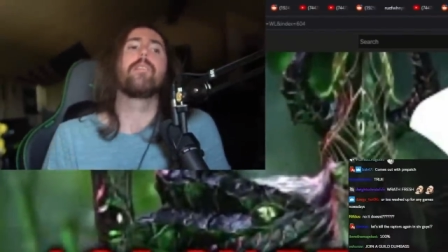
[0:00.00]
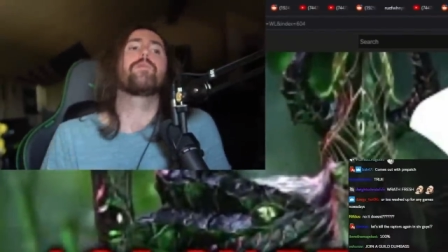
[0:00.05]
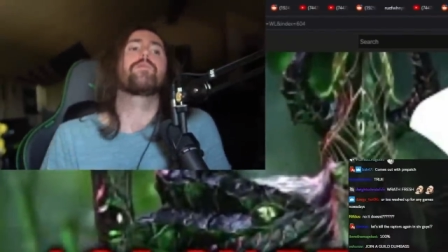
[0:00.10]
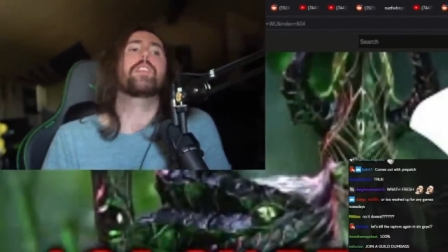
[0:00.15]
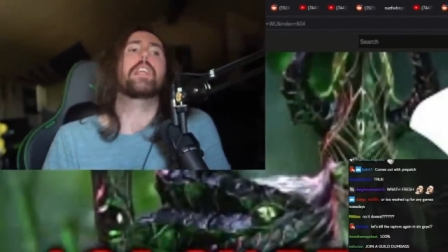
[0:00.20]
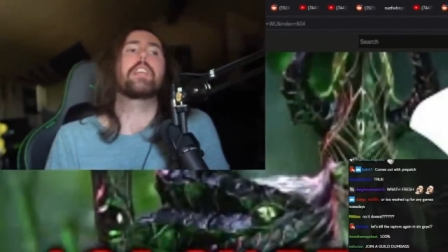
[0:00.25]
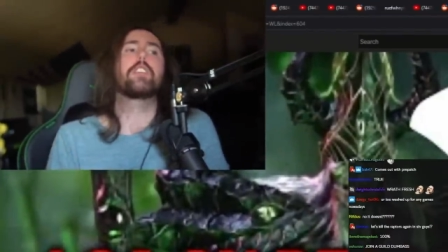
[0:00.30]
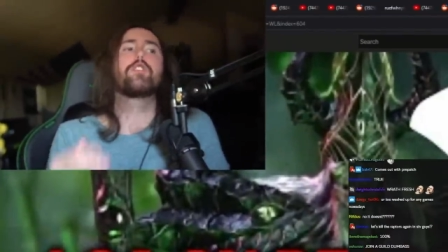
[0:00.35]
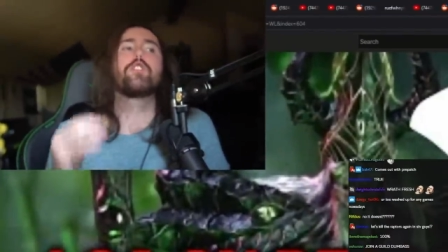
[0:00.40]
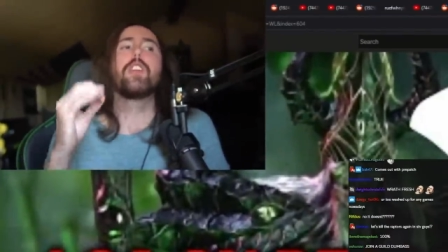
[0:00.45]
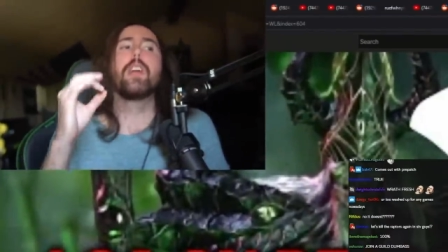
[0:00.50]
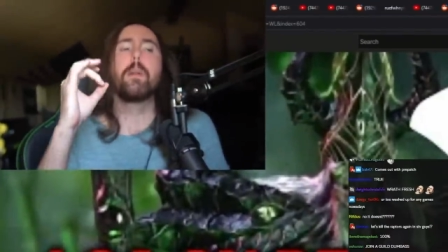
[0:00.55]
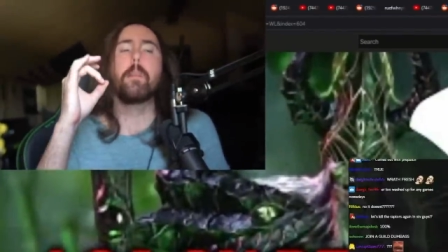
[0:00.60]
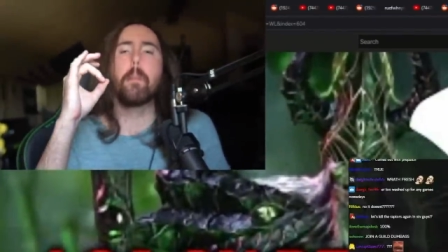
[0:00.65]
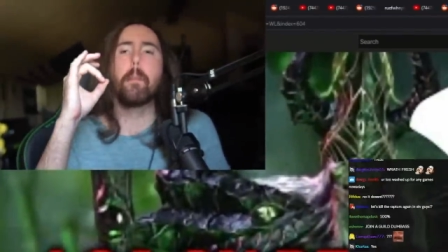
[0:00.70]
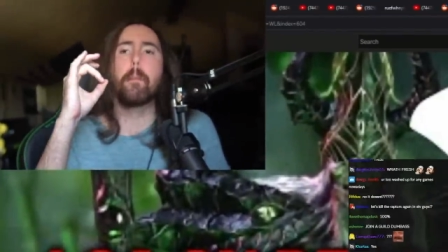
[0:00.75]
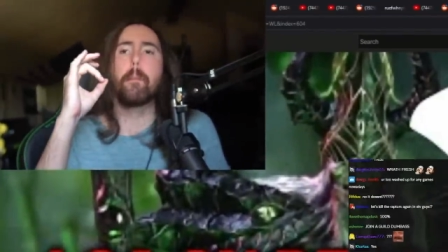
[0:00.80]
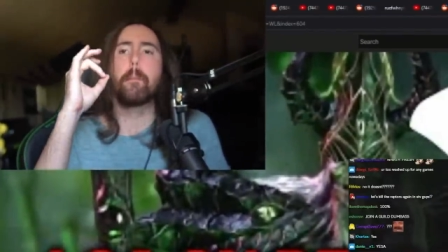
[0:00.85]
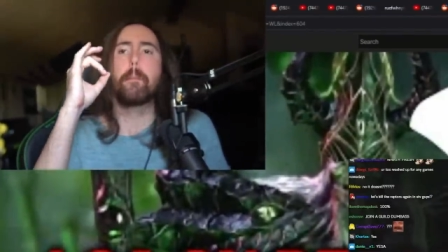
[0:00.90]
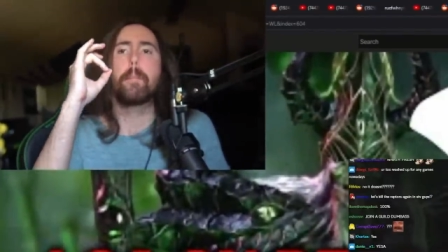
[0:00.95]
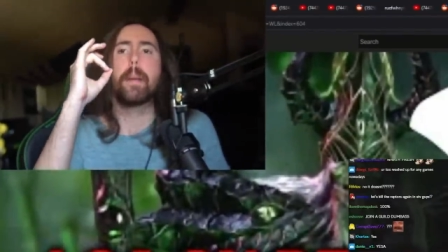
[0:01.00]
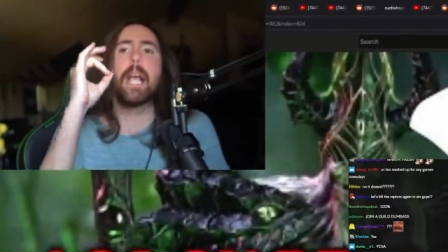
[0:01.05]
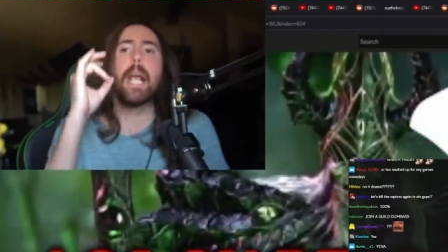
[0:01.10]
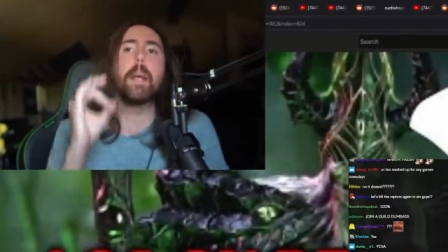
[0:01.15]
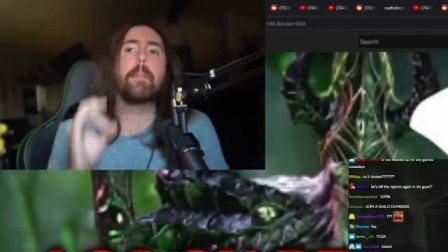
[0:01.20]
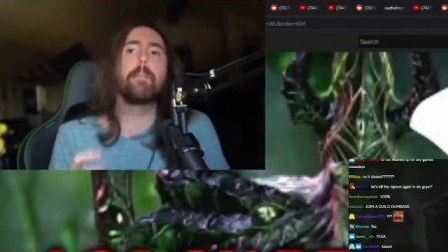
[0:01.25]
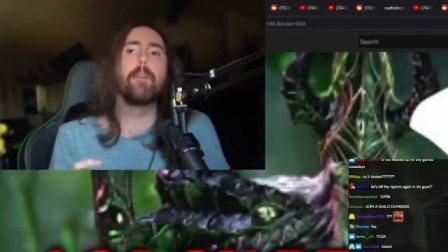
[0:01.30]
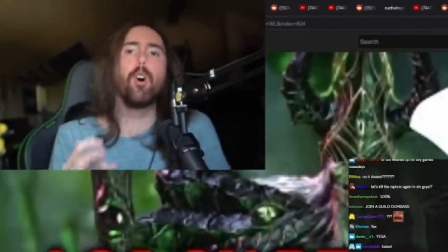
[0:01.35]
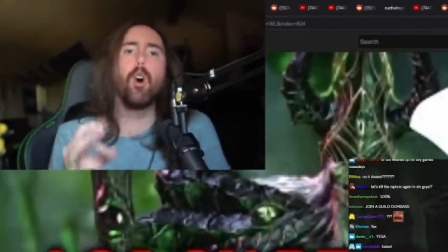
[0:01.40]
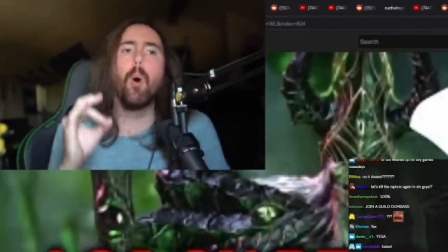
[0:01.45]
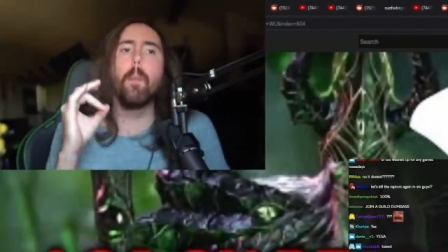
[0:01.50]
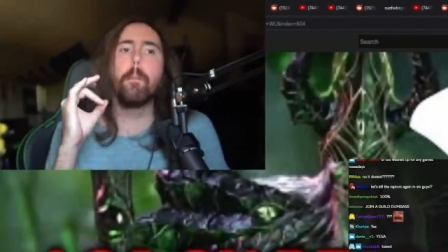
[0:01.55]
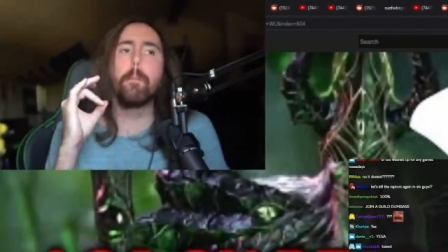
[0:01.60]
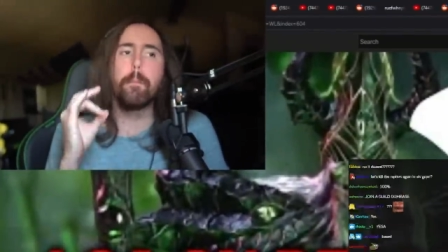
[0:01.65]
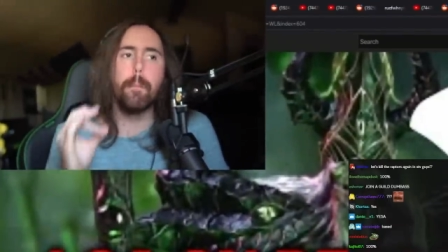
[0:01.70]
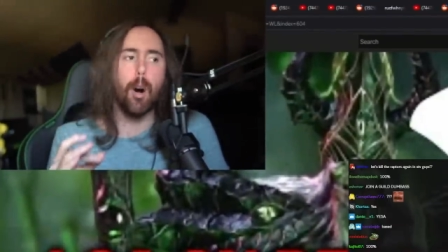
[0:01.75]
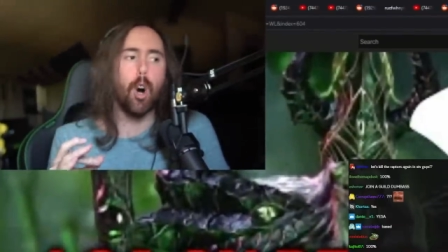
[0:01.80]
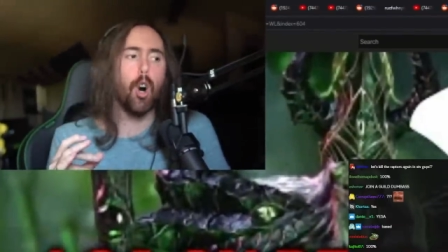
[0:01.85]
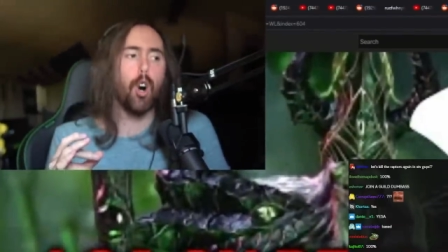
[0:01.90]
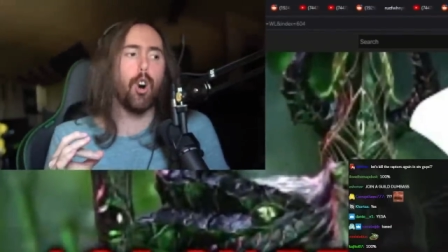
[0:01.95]
is that people
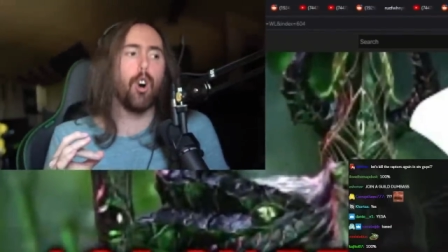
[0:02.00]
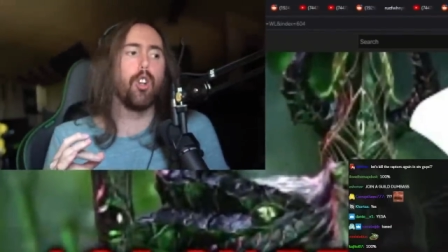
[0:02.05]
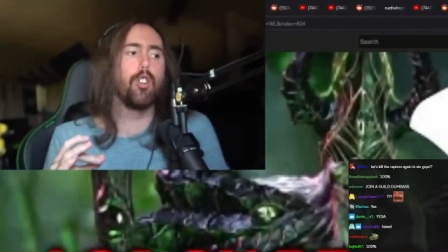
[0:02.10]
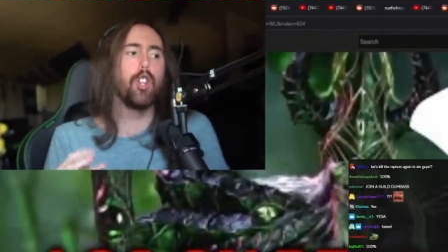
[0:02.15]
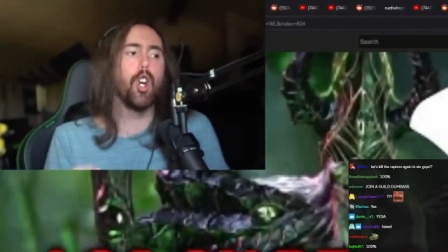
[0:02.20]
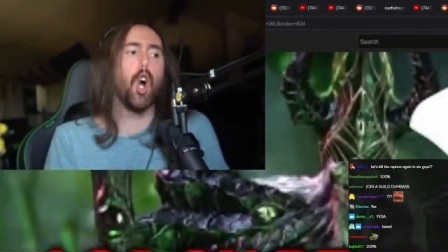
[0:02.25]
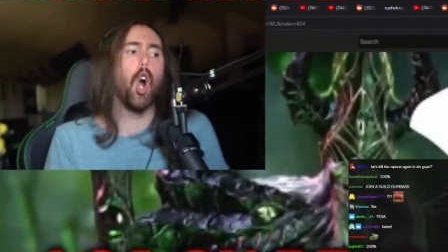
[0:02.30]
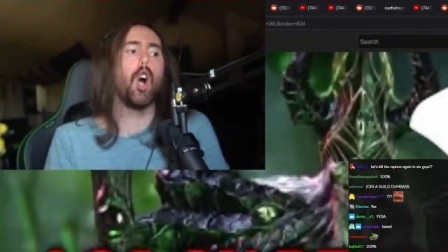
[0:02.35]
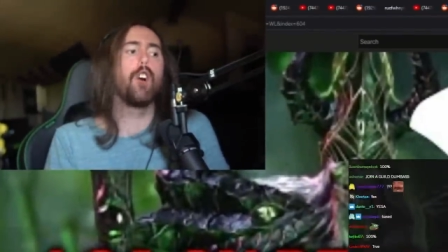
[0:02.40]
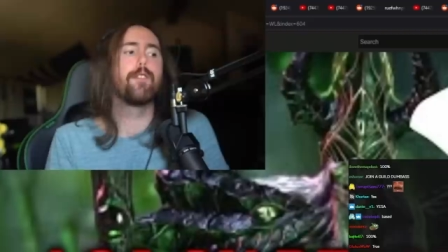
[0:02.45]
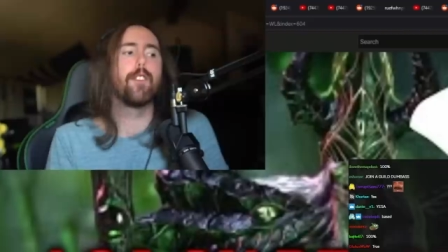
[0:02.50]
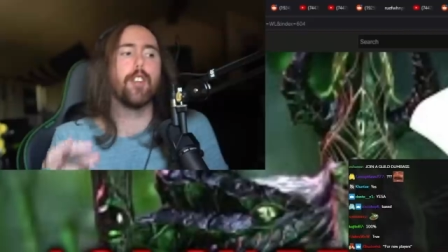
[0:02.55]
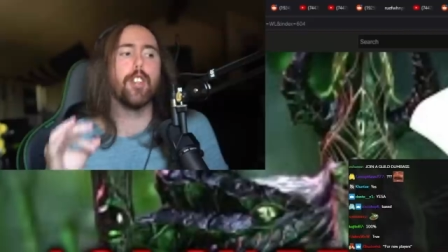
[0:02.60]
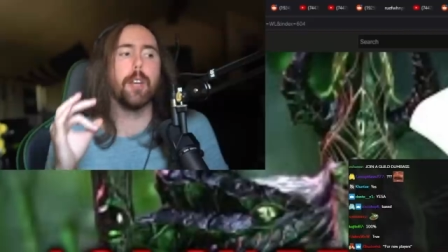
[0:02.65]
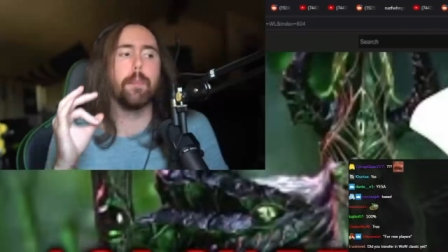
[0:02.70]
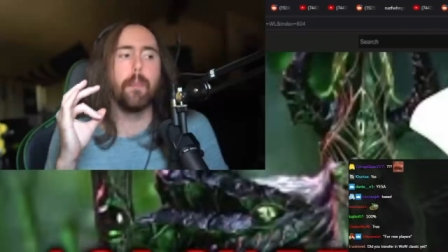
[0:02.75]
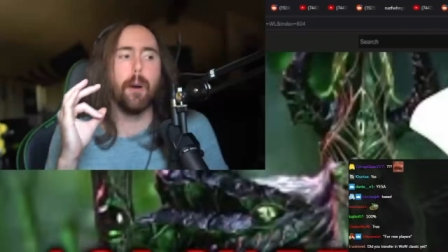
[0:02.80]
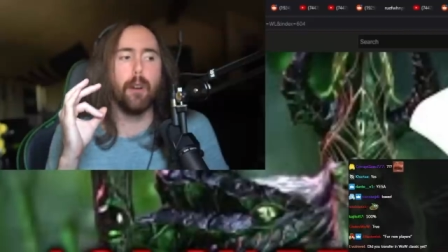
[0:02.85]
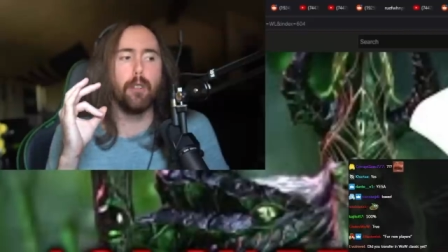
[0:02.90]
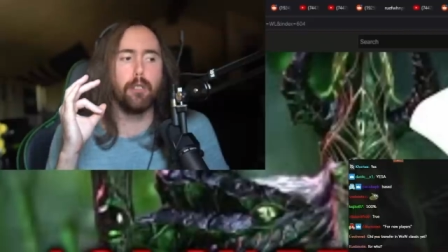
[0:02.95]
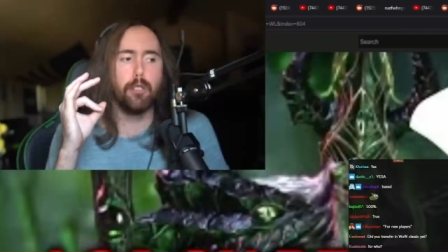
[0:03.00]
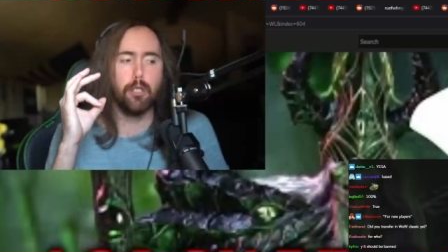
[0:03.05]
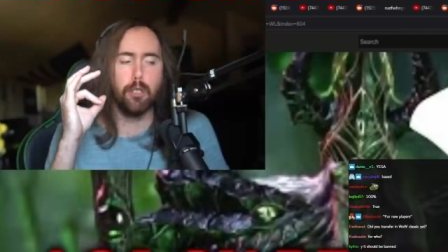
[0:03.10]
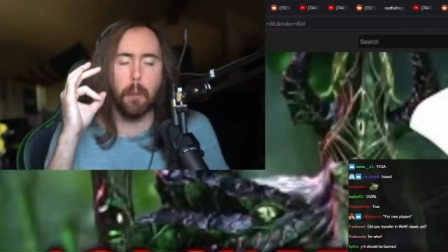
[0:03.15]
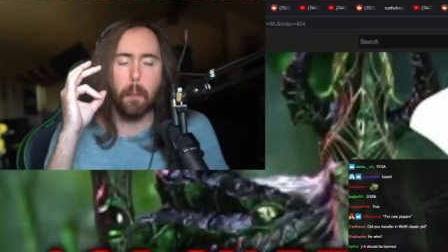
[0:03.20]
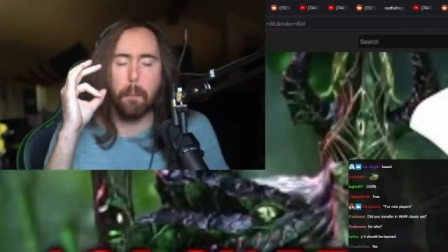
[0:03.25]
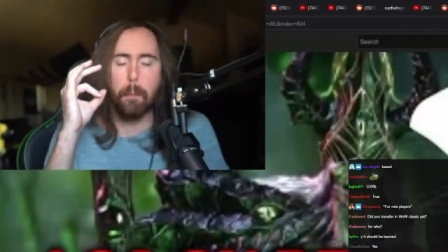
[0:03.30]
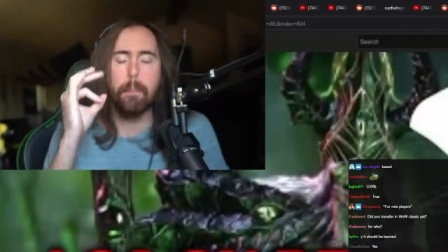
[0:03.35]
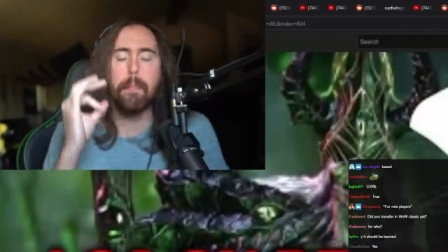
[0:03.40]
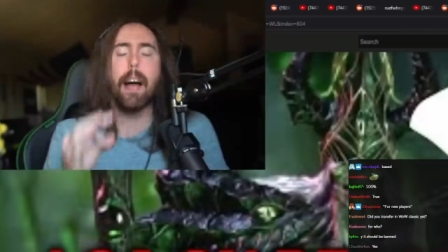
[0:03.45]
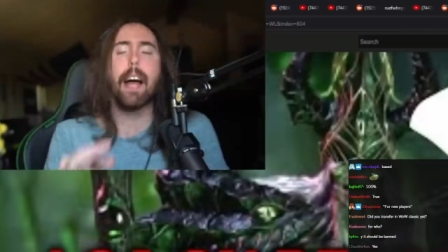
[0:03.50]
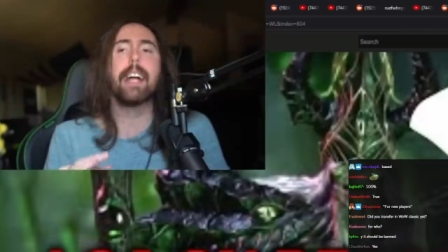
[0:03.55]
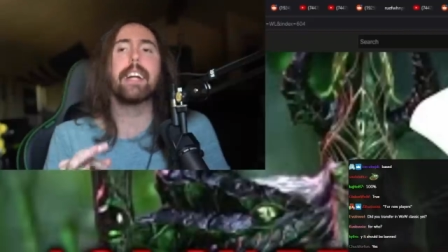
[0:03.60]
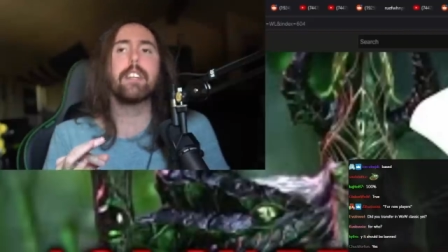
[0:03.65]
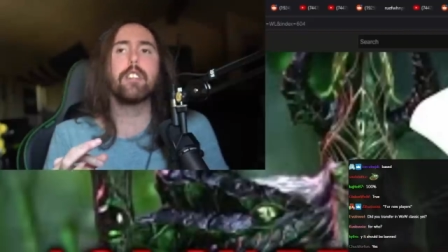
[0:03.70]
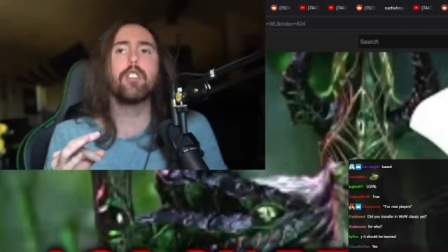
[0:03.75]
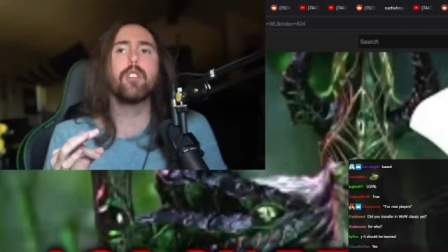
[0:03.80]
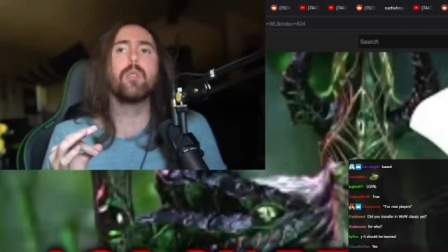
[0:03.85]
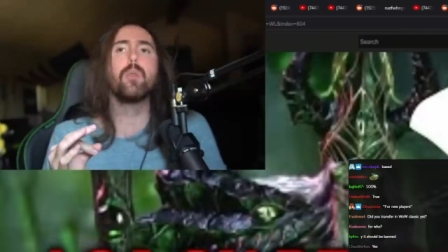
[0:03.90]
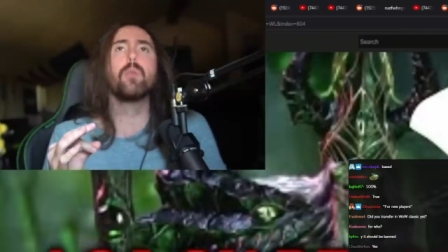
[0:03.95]
mauled over the most
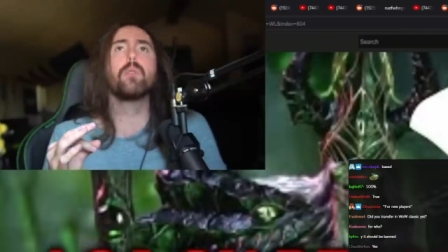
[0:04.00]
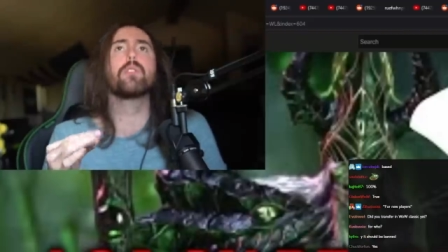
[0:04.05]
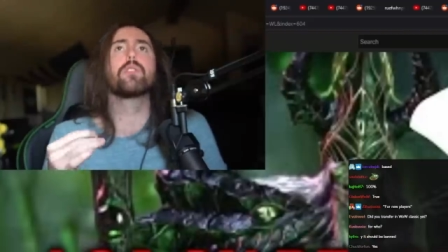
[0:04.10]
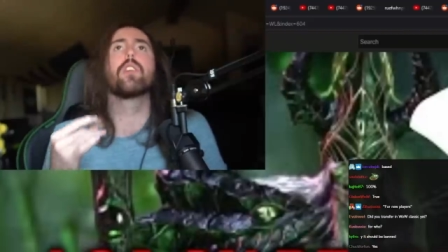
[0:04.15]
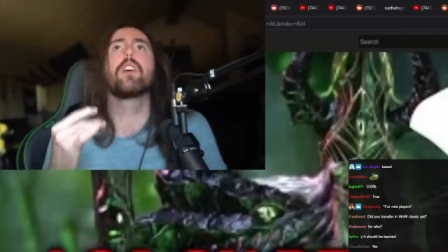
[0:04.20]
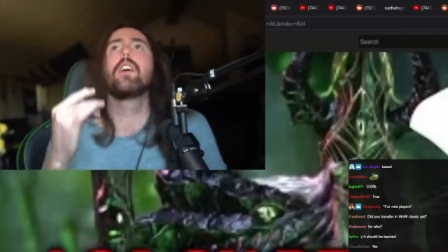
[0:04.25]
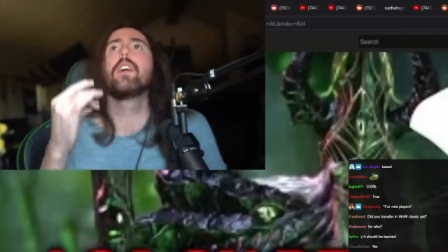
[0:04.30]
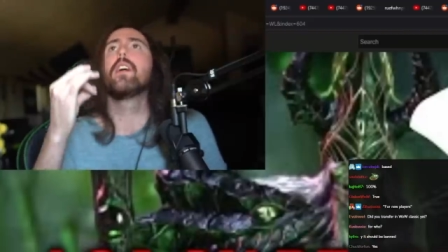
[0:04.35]
minute...